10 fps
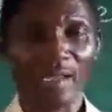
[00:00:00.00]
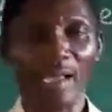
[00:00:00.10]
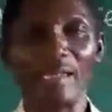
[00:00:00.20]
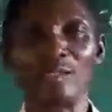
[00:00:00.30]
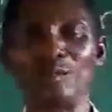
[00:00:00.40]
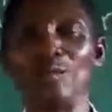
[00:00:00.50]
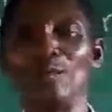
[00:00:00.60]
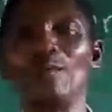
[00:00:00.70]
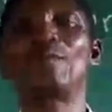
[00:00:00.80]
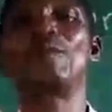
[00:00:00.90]
And to
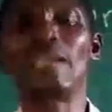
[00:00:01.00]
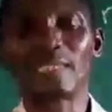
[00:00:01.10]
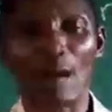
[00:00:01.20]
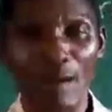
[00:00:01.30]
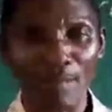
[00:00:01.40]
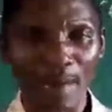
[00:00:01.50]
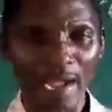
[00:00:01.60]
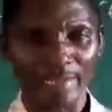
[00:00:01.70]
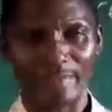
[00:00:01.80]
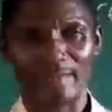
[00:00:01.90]
refresh our
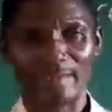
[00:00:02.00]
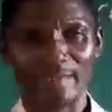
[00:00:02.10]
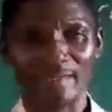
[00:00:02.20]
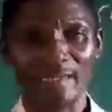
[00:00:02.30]
minds